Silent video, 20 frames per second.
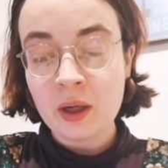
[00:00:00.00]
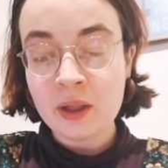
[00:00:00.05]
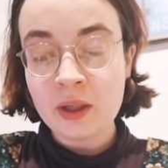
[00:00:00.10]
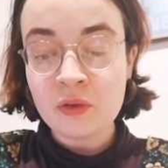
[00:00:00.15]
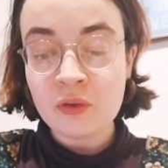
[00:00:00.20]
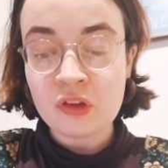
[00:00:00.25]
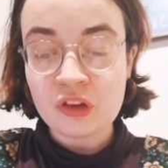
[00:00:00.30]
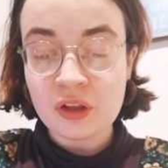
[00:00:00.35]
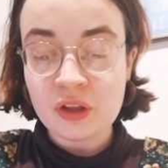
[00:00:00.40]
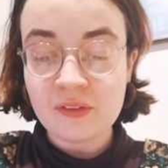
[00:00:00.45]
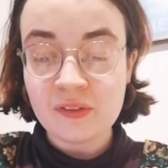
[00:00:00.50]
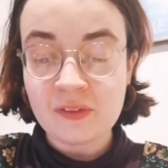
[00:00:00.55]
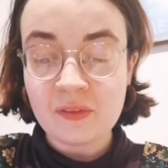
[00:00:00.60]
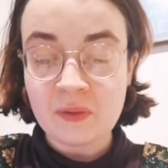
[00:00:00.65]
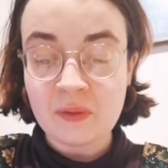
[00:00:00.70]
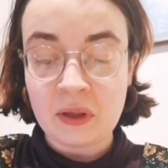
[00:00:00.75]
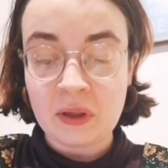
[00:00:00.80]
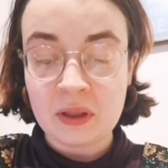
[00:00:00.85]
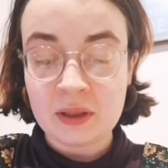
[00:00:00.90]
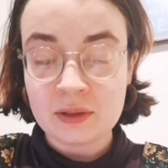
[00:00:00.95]
I usually
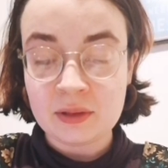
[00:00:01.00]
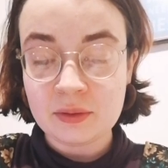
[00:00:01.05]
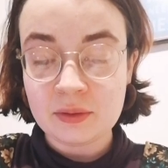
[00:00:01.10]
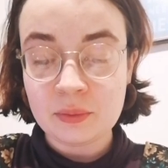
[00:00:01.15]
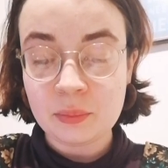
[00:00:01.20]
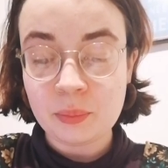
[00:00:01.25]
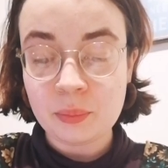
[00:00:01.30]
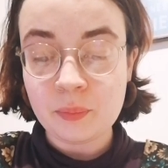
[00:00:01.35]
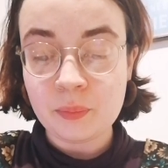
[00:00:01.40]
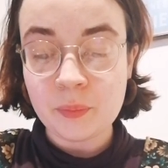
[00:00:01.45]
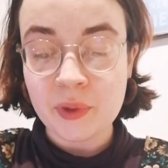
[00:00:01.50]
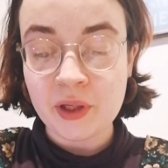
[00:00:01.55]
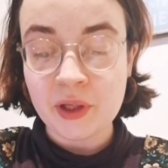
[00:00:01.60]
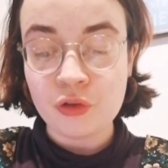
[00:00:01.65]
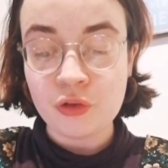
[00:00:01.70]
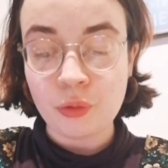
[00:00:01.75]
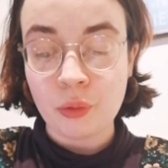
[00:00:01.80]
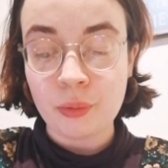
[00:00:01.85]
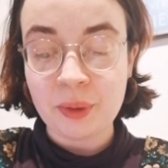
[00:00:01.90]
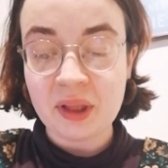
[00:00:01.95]
start by
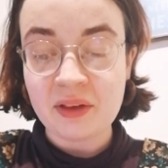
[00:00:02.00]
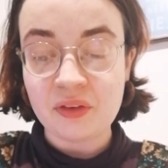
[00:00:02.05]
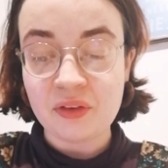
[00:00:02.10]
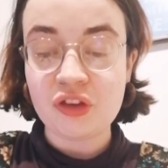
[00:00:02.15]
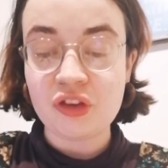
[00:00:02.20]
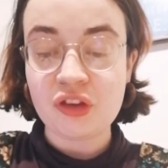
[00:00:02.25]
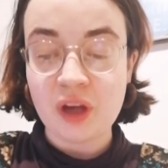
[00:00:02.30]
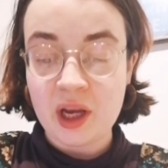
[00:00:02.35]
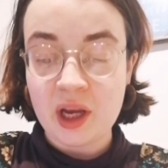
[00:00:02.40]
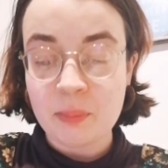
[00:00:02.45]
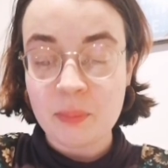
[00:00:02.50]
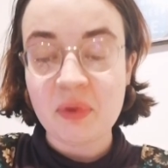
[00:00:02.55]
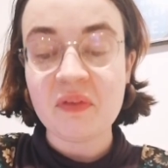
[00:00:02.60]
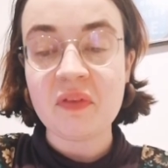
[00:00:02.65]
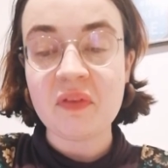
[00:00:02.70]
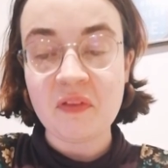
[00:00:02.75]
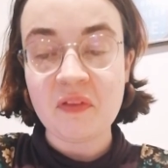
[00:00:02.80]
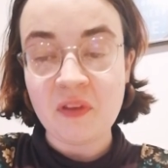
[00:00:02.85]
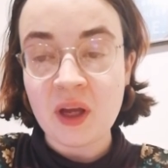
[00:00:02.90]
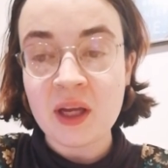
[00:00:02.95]
drawing the shape of
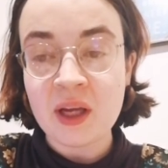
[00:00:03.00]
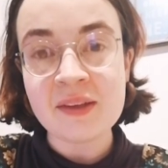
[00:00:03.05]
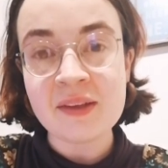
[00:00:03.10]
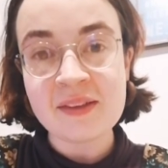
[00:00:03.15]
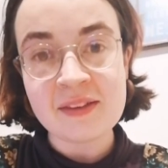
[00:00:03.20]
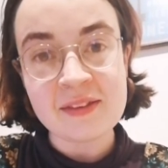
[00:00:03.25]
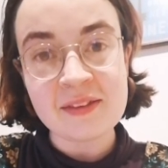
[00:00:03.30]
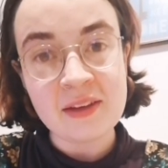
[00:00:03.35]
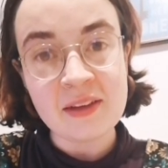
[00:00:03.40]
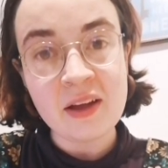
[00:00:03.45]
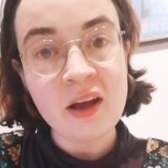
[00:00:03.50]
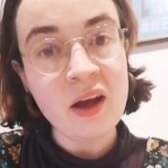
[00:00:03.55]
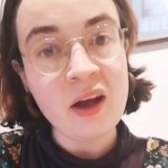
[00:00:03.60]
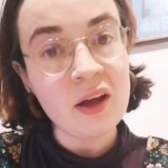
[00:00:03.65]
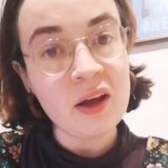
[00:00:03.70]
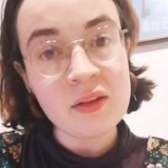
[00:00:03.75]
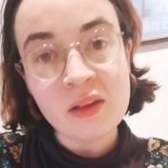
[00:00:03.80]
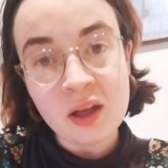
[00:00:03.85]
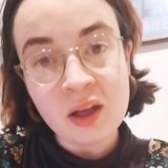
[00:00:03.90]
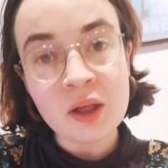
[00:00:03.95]
the face,
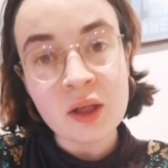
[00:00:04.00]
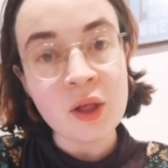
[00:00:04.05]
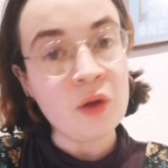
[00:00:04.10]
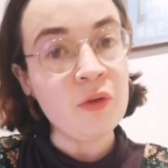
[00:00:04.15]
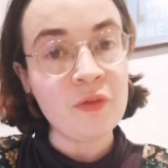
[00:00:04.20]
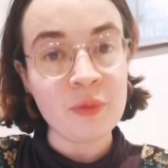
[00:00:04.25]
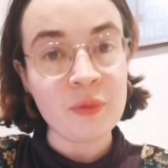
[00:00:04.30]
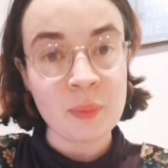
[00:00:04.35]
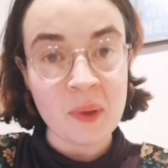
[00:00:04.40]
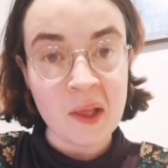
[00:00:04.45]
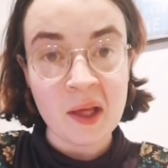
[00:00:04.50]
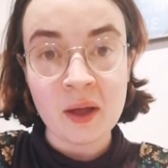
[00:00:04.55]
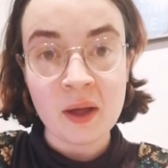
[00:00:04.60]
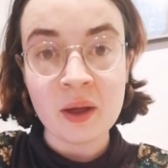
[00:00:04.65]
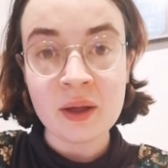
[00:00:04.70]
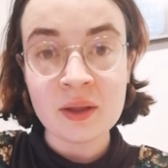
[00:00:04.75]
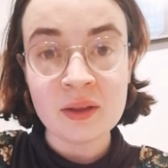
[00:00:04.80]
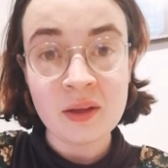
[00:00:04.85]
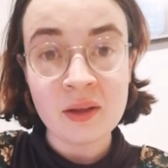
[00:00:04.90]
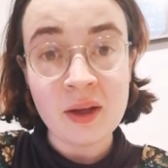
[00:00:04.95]
and then I go from
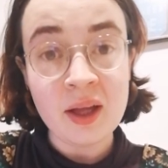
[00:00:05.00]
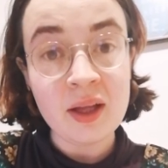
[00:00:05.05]
there.